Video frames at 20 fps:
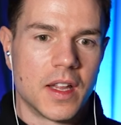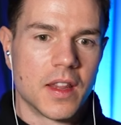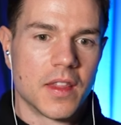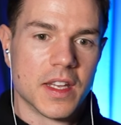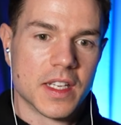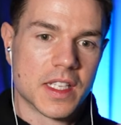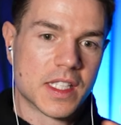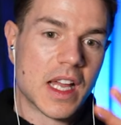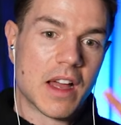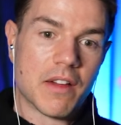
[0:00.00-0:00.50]

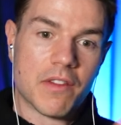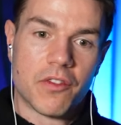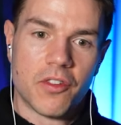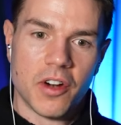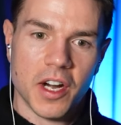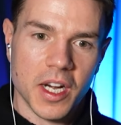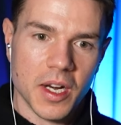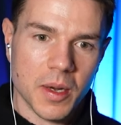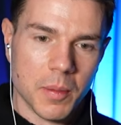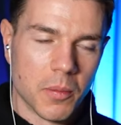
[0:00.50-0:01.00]
There's that
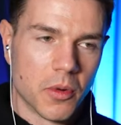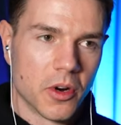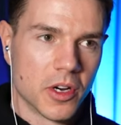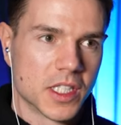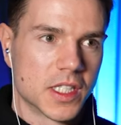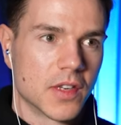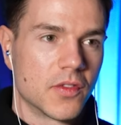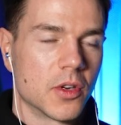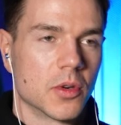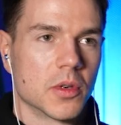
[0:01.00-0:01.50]
freedom.
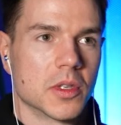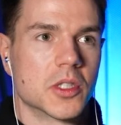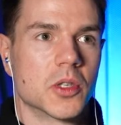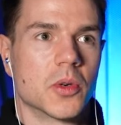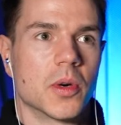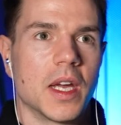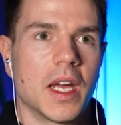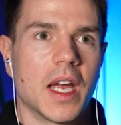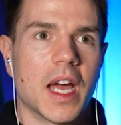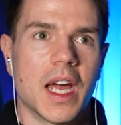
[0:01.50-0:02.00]
Whereas if you were
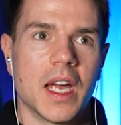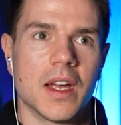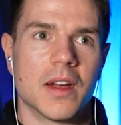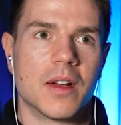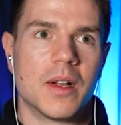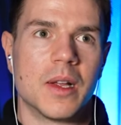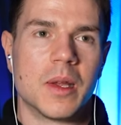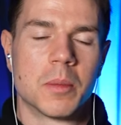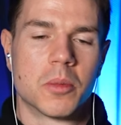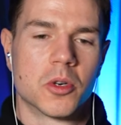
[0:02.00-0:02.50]
doing a
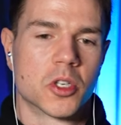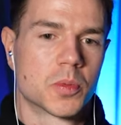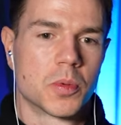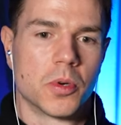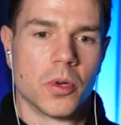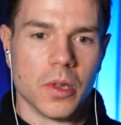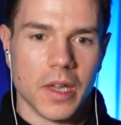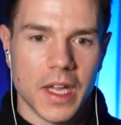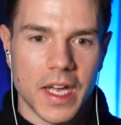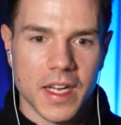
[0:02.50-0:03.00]

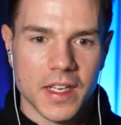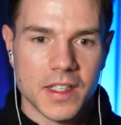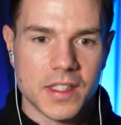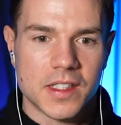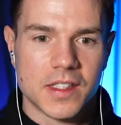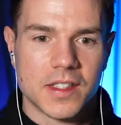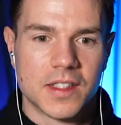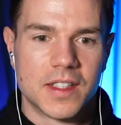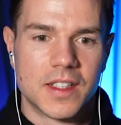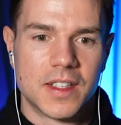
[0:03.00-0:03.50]
push-pull
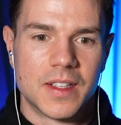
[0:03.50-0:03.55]
legs,